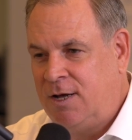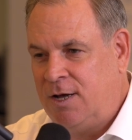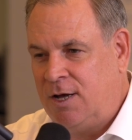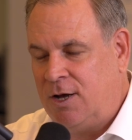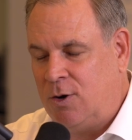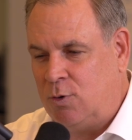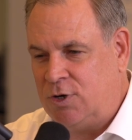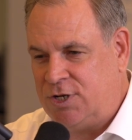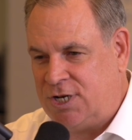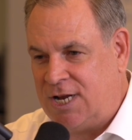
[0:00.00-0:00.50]

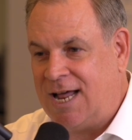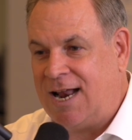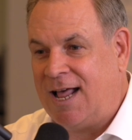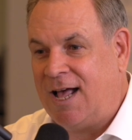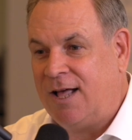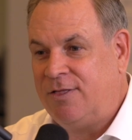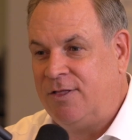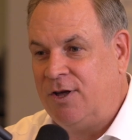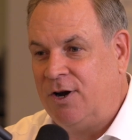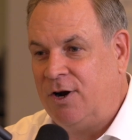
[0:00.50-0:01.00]
was not
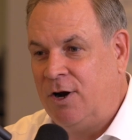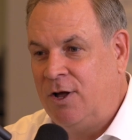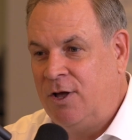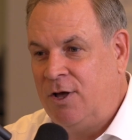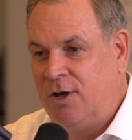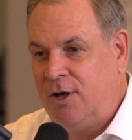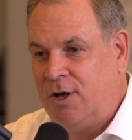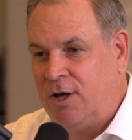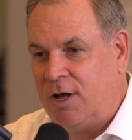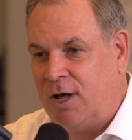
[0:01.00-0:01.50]
out there
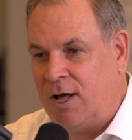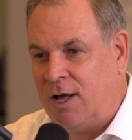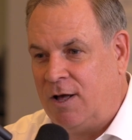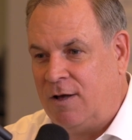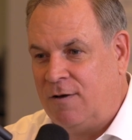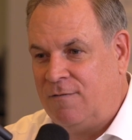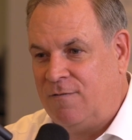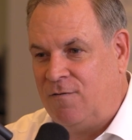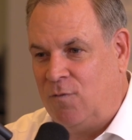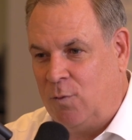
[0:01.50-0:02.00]

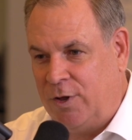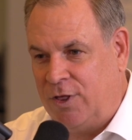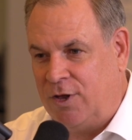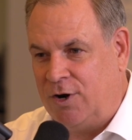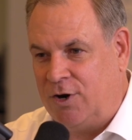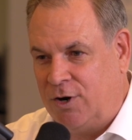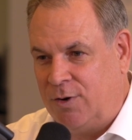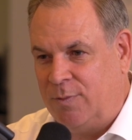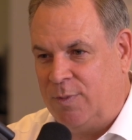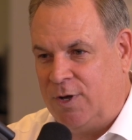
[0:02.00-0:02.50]
for the Derby.